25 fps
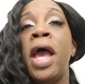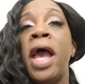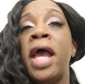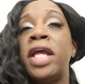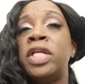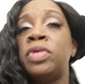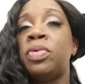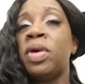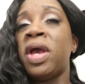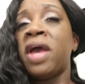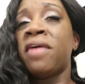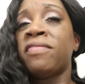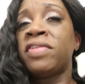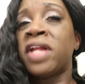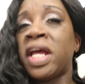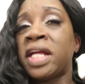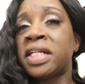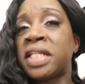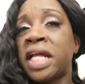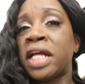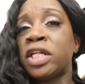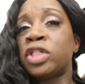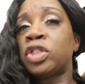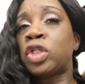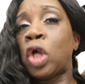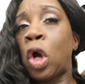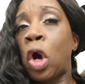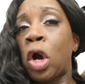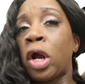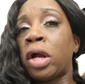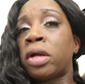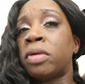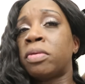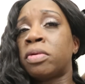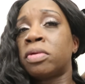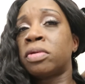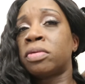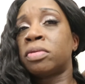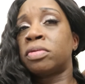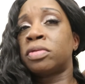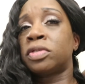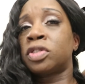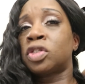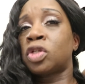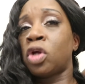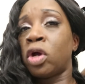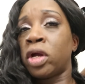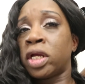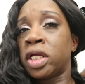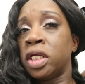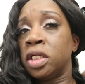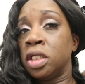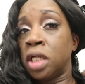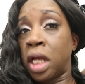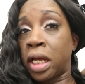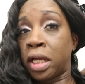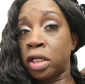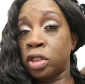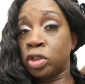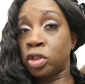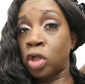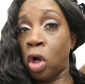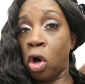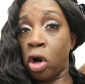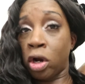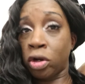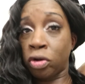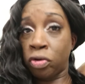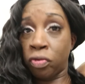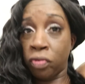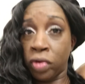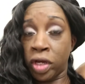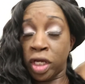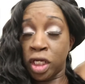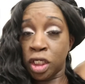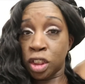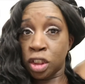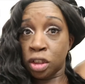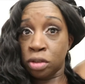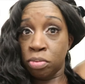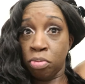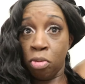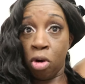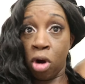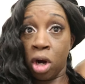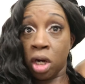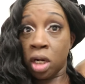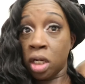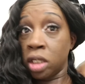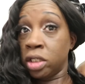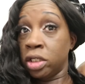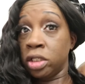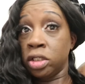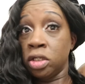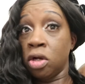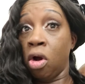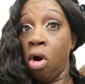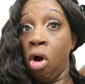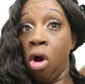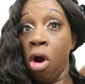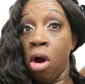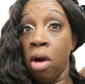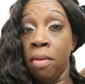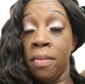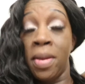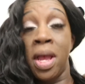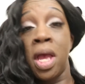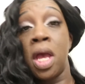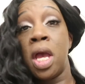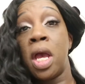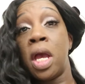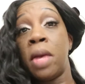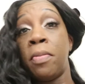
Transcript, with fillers: And you have like that dark, start getting like a dark grayish mark under your arm.